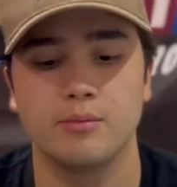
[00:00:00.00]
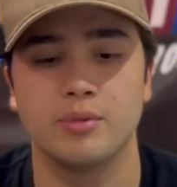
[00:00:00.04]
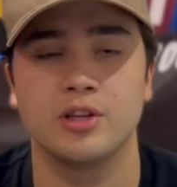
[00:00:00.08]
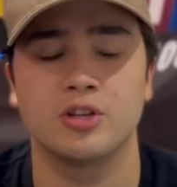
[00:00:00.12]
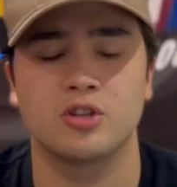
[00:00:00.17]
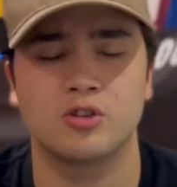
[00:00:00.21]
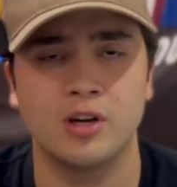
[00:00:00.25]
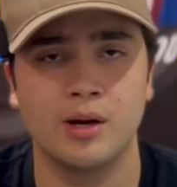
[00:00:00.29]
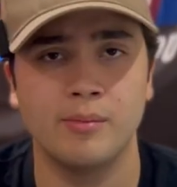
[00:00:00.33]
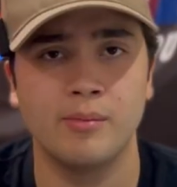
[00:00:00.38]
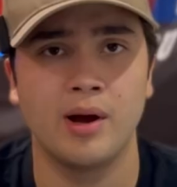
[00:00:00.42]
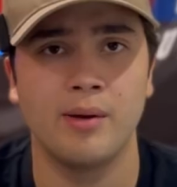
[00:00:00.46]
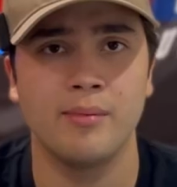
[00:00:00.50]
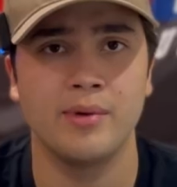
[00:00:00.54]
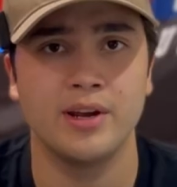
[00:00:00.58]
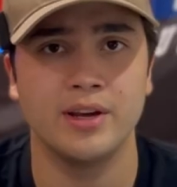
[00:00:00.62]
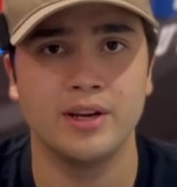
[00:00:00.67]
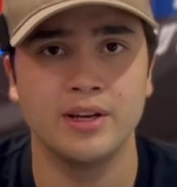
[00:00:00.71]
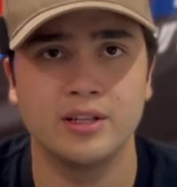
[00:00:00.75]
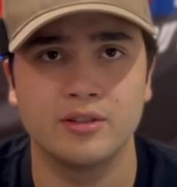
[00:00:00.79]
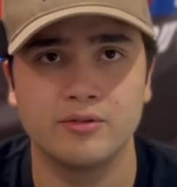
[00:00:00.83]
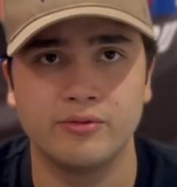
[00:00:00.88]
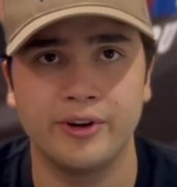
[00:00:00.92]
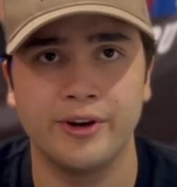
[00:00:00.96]
the Scrub Mommy
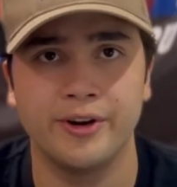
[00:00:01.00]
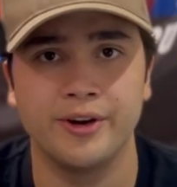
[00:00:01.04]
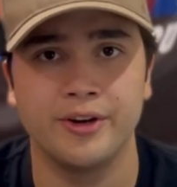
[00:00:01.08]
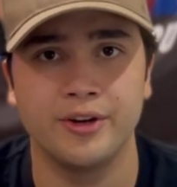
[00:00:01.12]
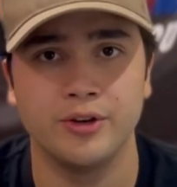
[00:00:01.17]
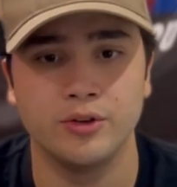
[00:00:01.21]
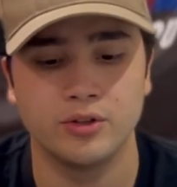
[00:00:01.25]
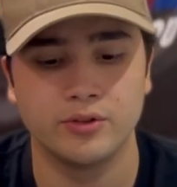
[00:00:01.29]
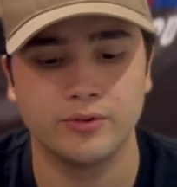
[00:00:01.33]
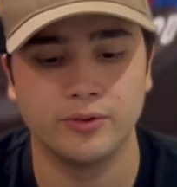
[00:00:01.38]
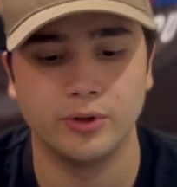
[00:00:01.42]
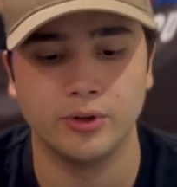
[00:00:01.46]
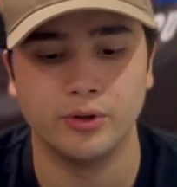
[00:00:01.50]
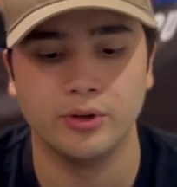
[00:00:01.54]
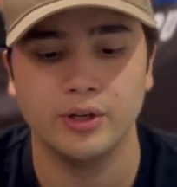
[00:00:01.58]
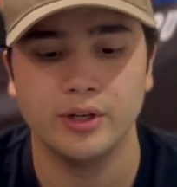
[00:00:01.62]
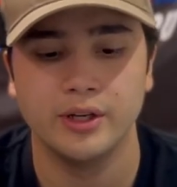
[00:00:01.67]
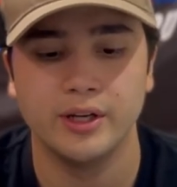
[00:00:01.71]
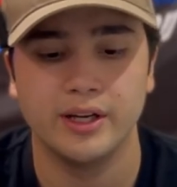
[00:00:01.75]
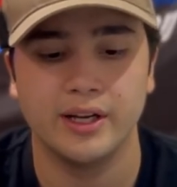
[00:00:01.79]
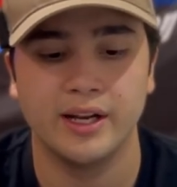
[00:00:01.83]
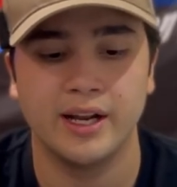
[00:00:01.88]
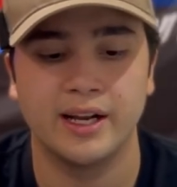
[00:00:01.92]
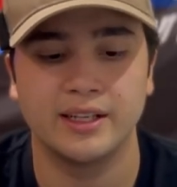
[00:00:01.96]
is very useful.
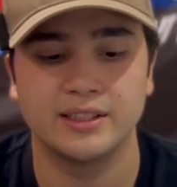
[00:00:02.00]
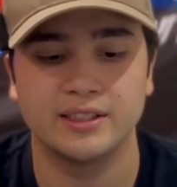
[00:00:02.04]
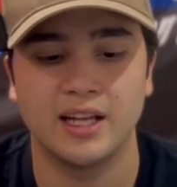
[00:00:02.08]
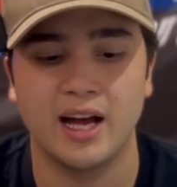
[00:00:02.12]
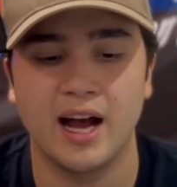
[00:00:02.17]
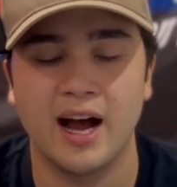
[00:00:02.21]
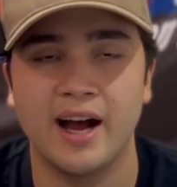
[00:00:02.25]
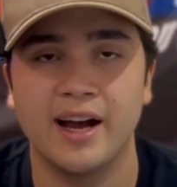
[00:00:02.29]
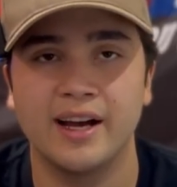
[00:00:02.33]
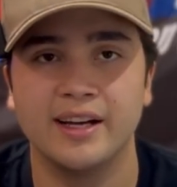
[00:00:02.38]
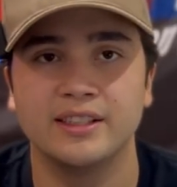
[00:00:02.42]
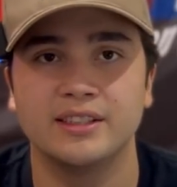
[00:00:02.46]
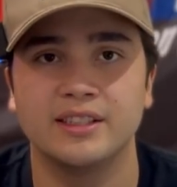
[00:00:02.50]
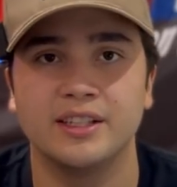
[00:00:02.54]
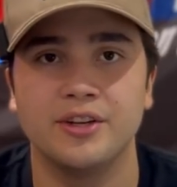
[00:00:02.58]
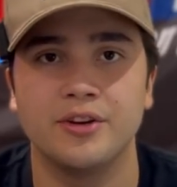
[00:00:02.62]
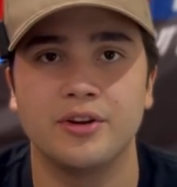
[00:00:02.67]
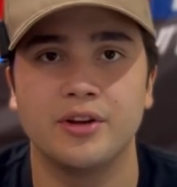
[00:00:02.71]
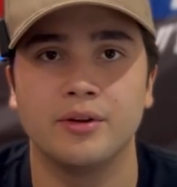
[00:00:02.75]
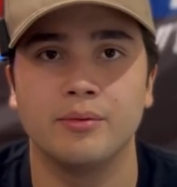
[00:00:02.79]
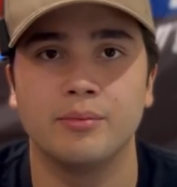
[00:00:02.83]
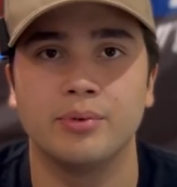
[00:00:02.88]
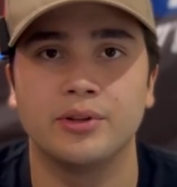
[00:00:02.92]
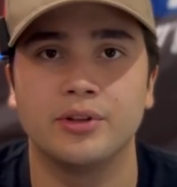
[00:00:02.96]
It has the eyes that you
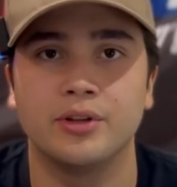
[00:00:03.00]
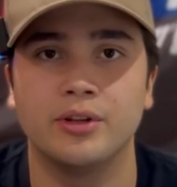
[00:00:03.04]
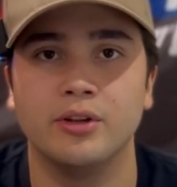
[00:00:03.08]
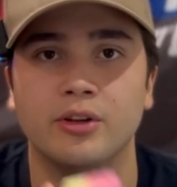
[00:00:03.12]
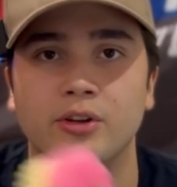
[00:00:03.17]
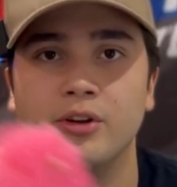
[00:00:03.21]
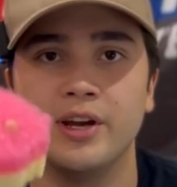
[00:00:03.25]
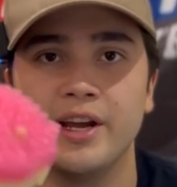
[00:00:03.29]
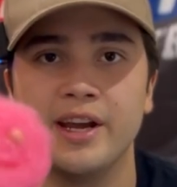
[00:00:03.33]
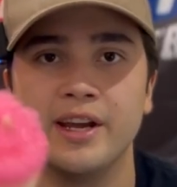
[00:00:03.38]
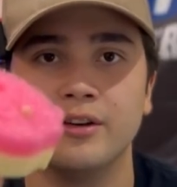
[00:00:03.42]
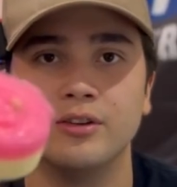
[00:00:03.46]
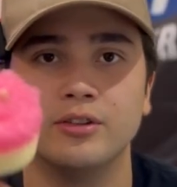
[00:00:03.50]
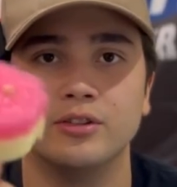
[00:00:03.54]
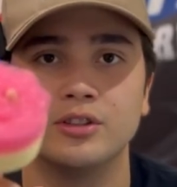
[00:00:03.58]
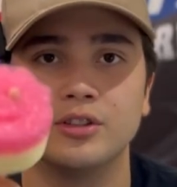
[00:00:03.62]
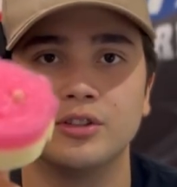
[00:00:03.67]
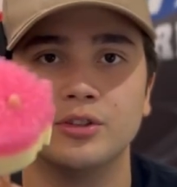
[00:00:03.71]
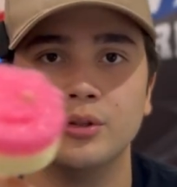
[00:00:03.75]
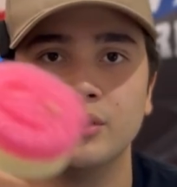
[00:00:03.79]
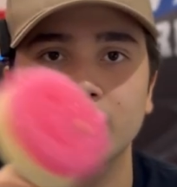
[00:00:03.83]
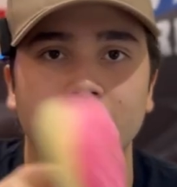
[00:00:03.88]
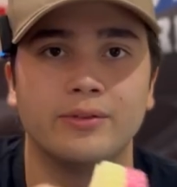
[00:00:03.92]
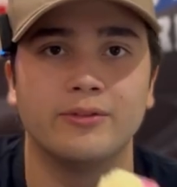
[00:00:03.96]
can put the little handles
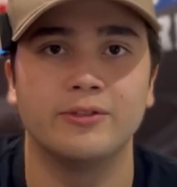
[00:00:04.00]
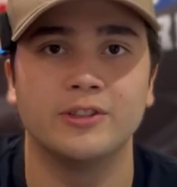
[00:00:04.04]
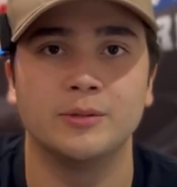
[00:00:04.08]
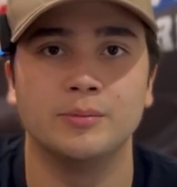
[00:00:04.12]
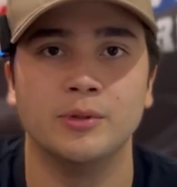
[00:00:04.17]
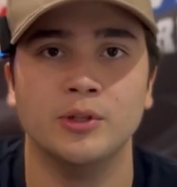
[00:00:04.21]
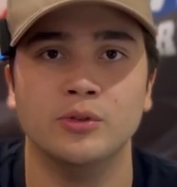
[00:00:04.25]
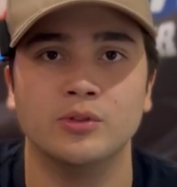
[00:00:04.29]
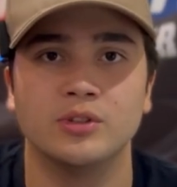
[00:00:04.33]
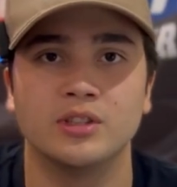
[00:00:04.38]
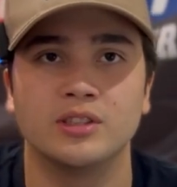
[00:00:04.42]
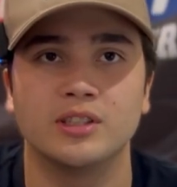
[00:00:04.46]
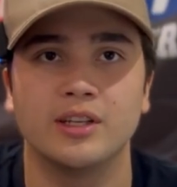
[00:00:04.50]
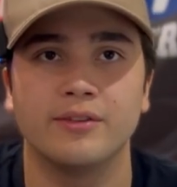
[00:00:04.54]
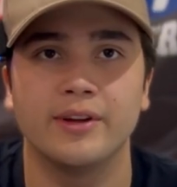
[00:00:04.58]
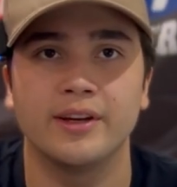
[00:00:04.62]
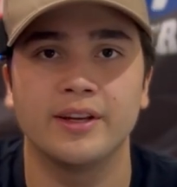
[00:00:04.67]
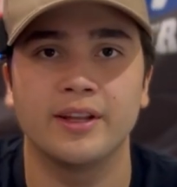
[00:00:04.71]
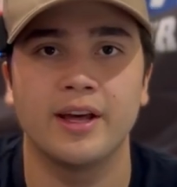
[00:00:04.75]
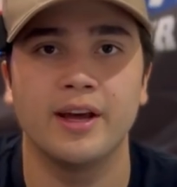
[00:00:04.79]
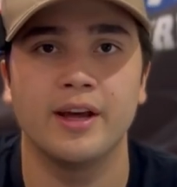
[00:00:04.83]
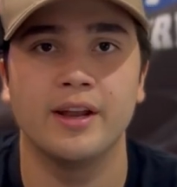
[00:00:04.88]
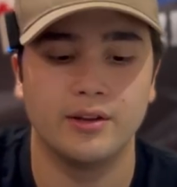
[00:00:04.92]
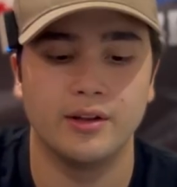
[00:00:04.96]
through of spoons and stuff
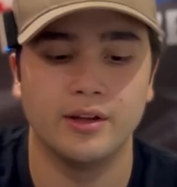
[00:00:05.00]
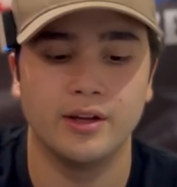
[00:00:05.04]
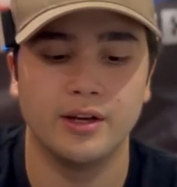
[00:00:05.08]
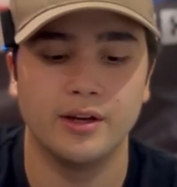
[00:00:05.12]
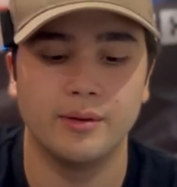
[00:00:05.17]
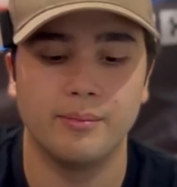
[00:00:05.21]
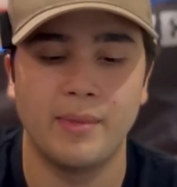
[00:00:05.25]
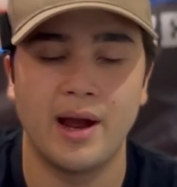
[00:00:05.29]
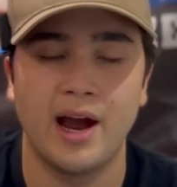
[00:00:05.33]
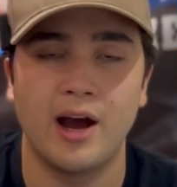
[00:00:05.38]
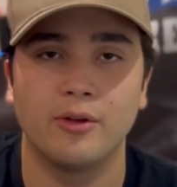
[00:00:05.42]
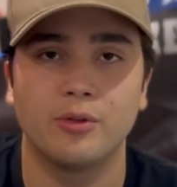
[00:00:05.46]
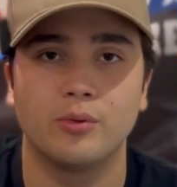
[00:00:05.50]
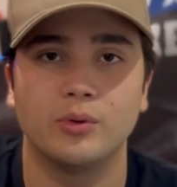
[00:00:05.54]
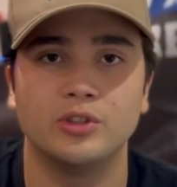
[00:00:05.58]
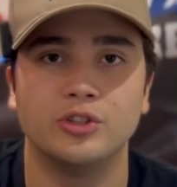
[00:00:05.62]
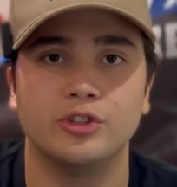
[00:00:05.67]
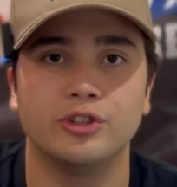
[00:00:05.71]
like that. The mouth, which